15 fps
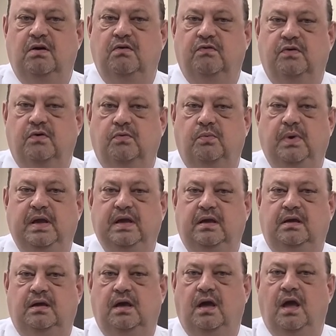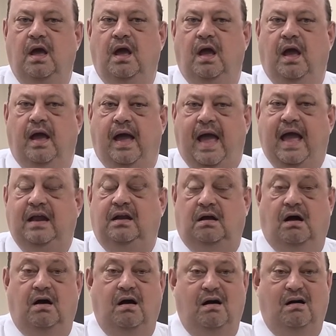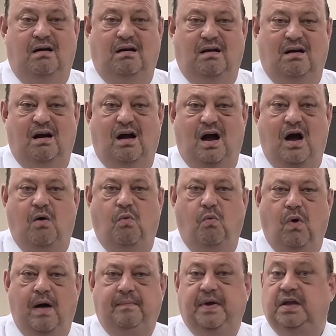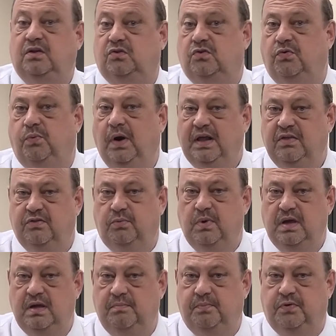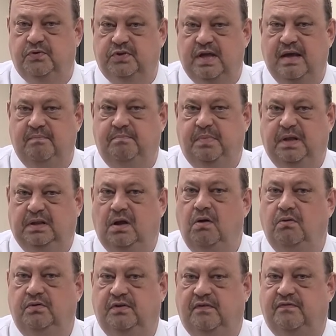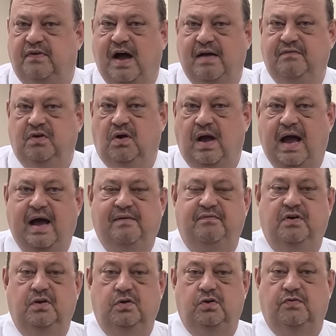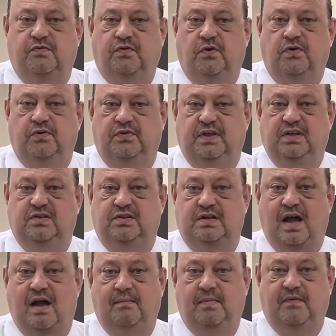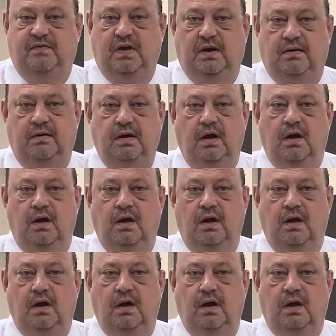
over week and are a whopping 23% below the 5-year average for this time of year.